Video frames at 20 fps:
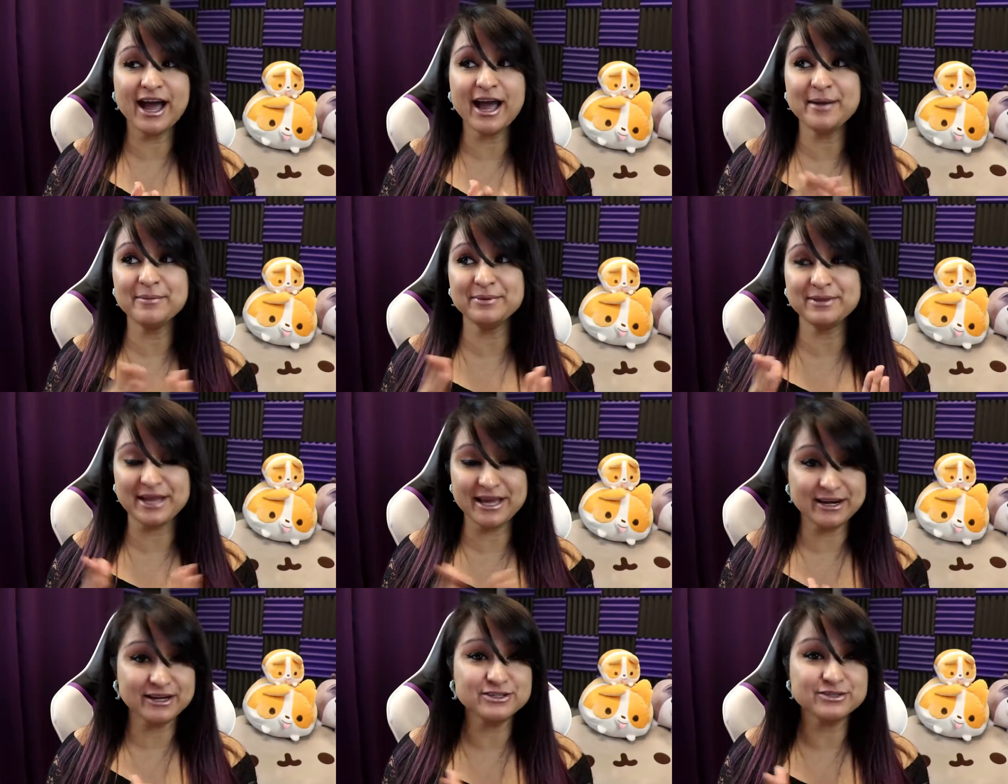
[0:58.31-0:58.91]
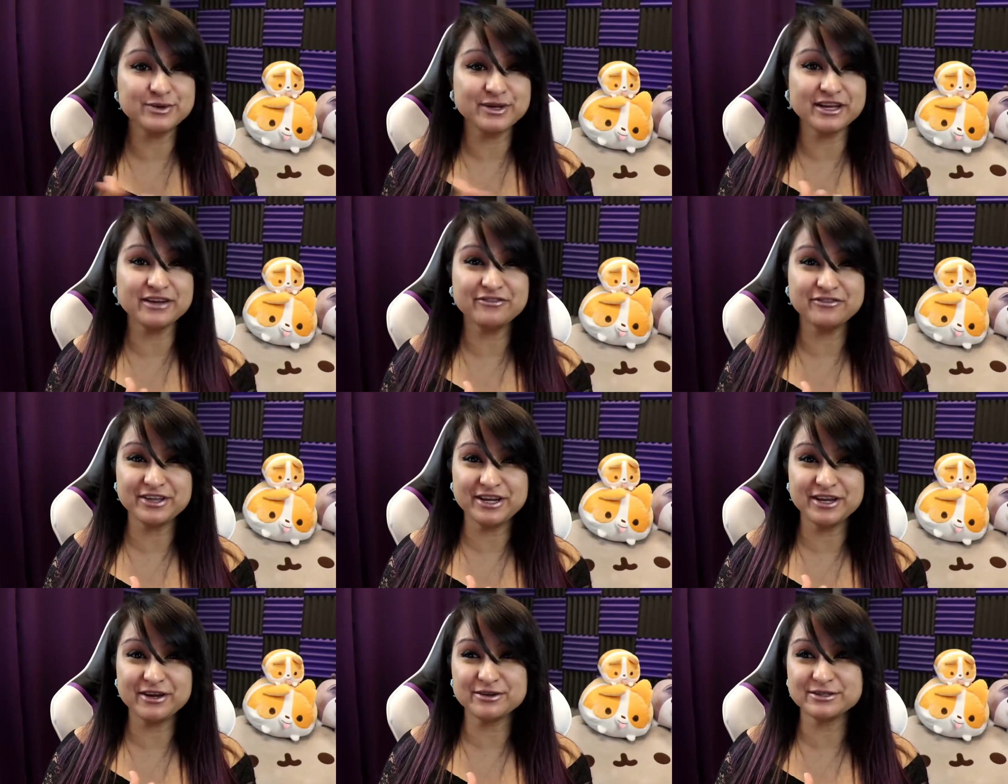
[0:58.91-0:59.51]
I plan on doing a
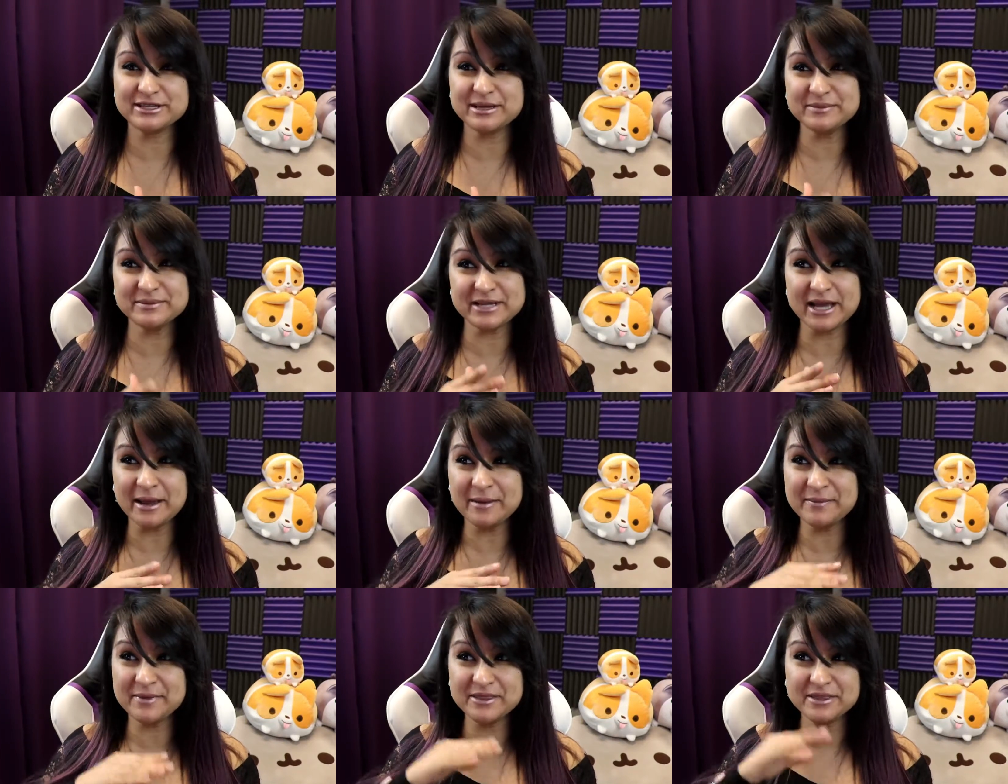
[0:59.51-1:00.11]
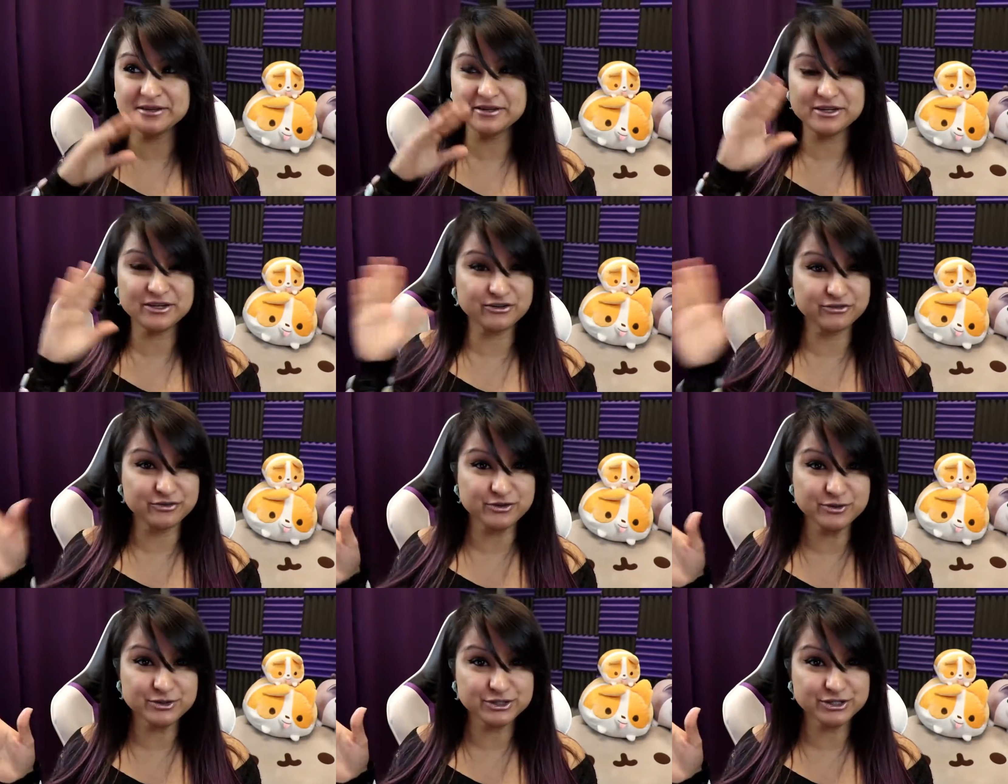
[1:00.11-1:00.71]
video sometime in the near
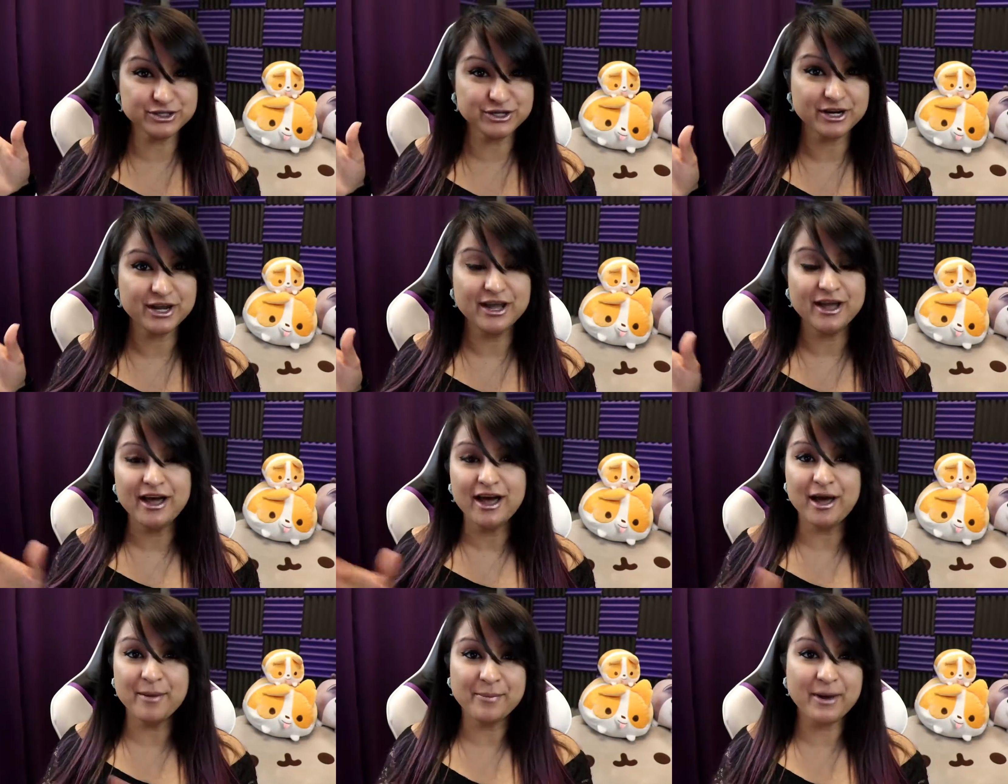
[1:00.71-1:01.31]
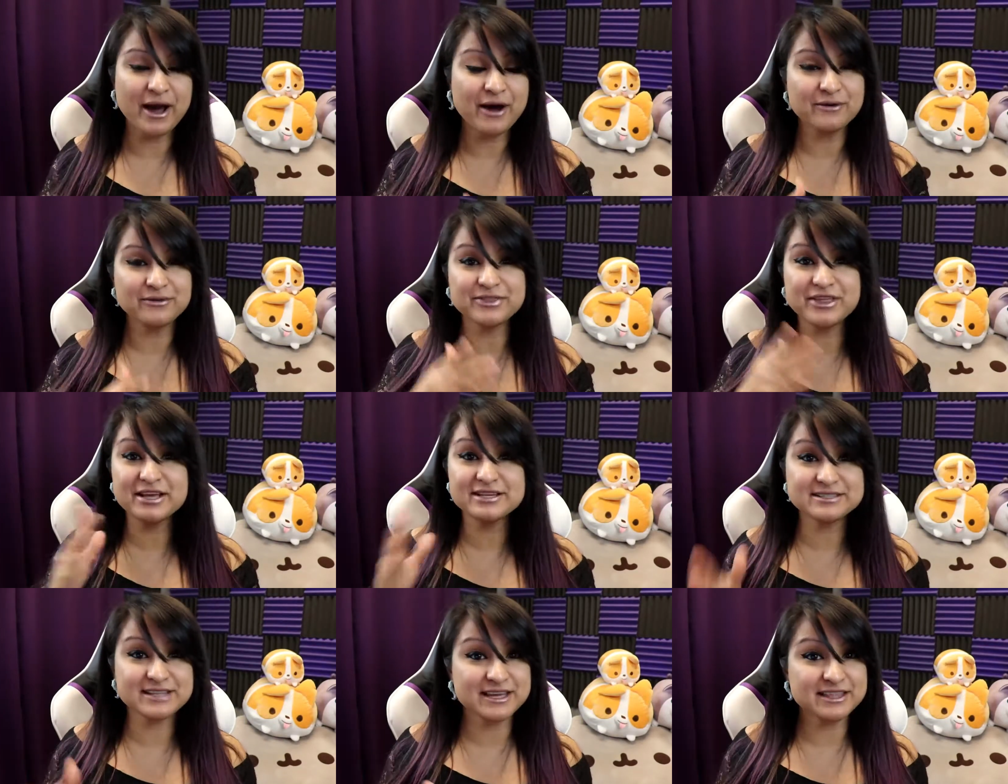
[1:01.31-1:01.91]
future about
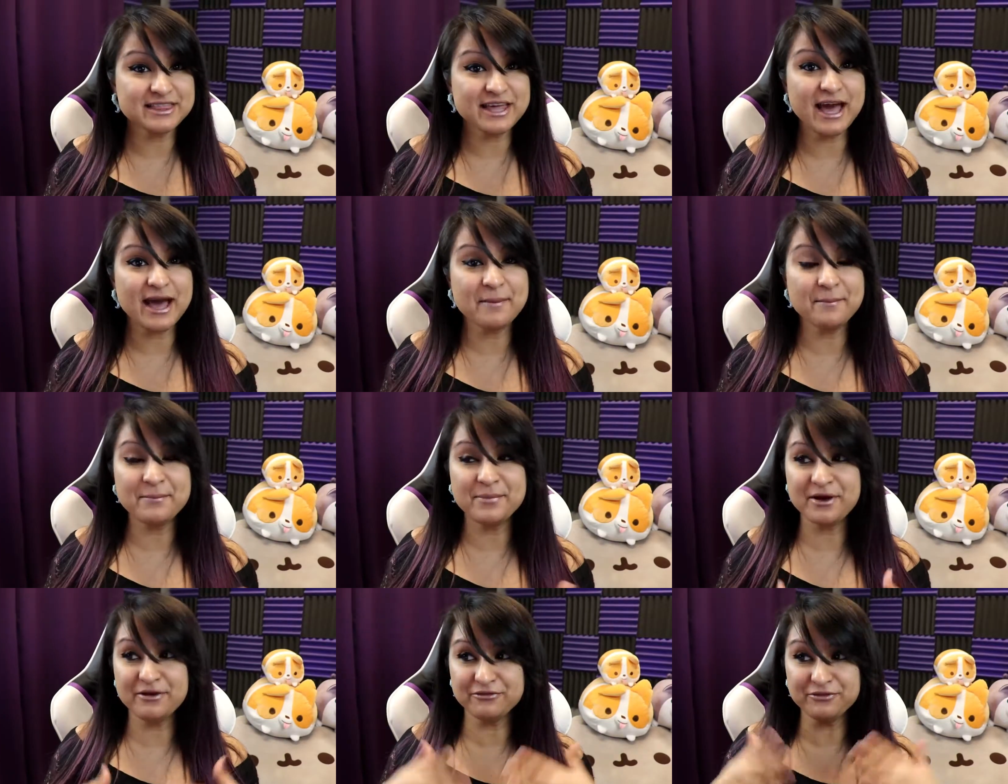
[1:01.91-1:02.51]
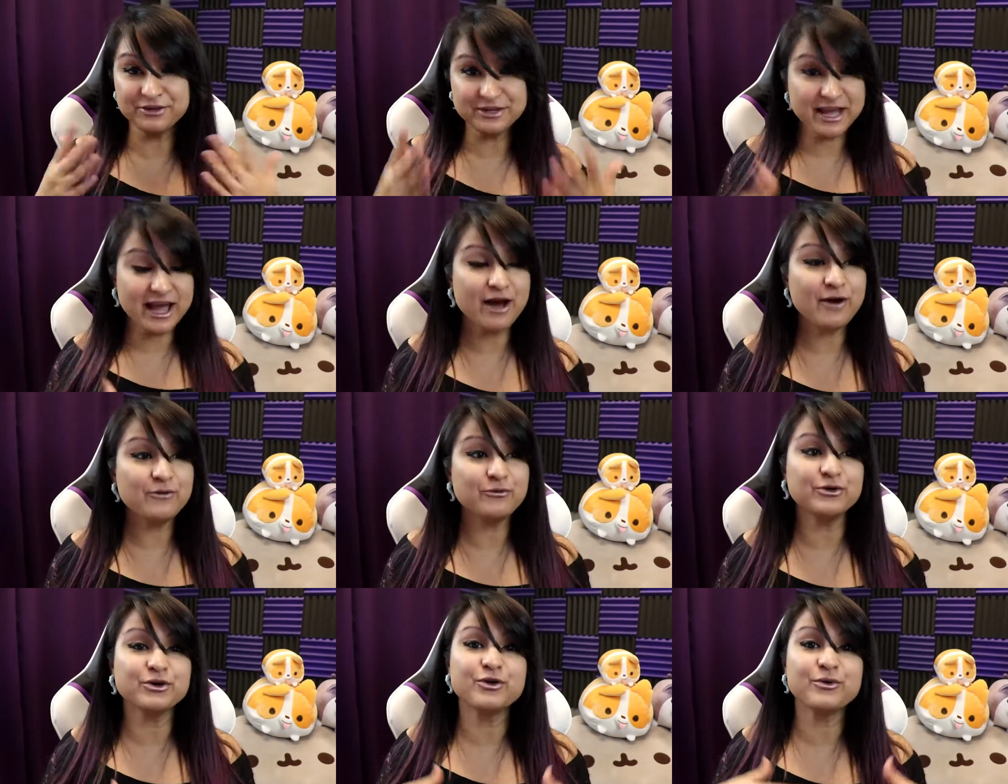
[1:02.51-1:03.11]
things like that, but for
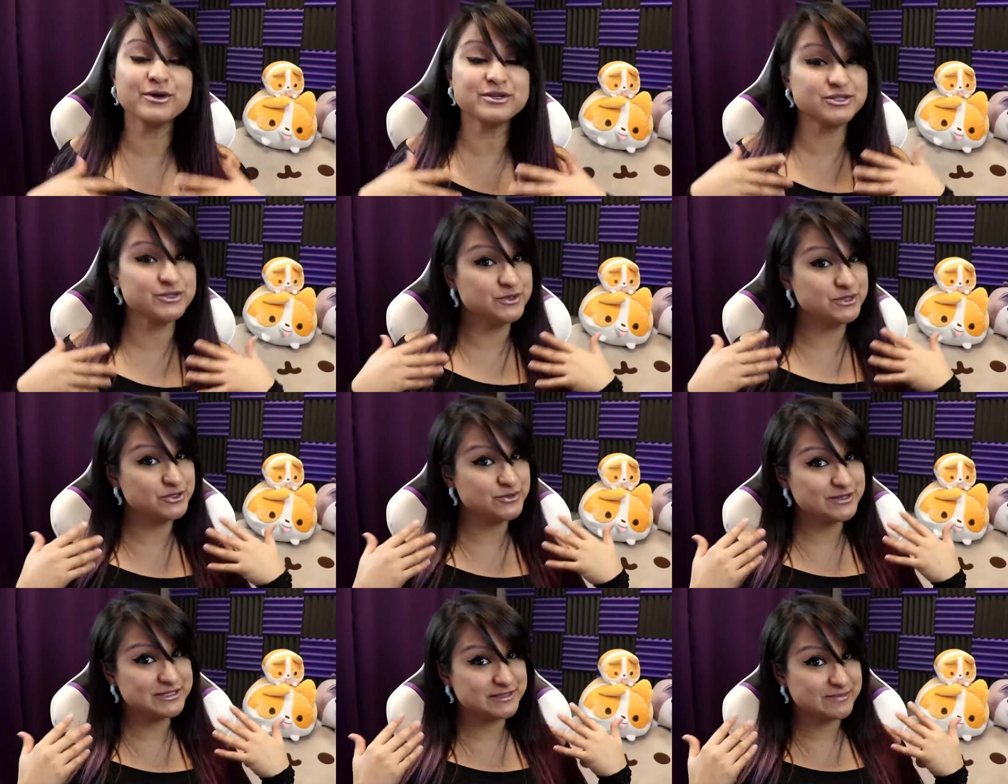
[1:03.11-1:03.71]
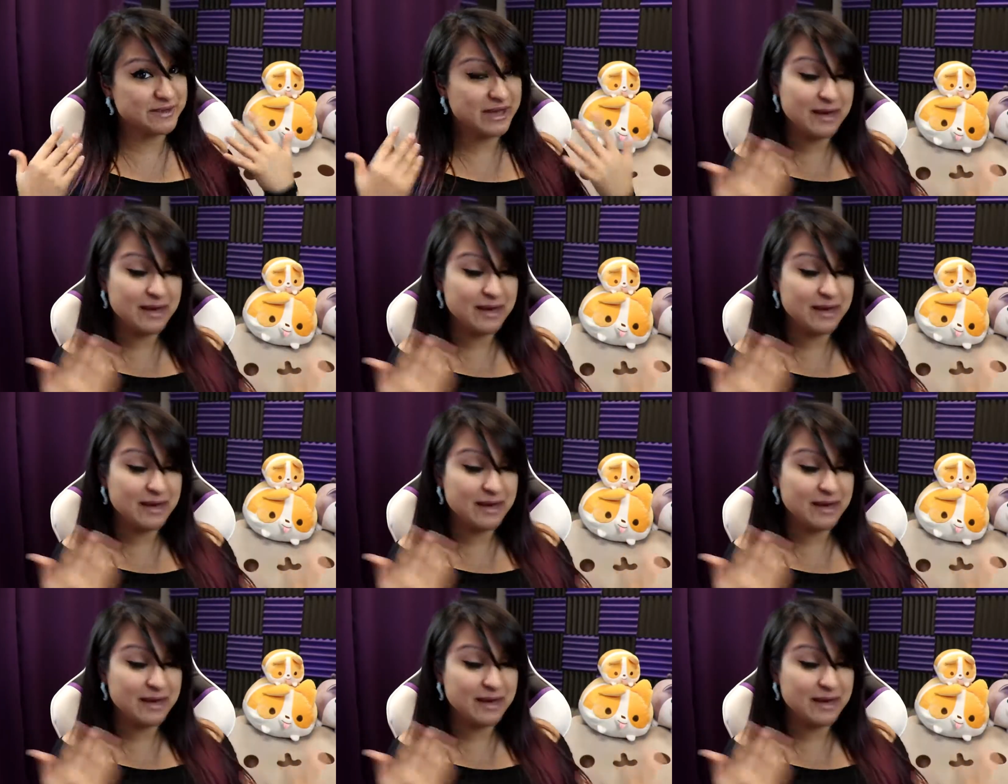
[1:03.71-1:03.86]
now, we're going to enjoy some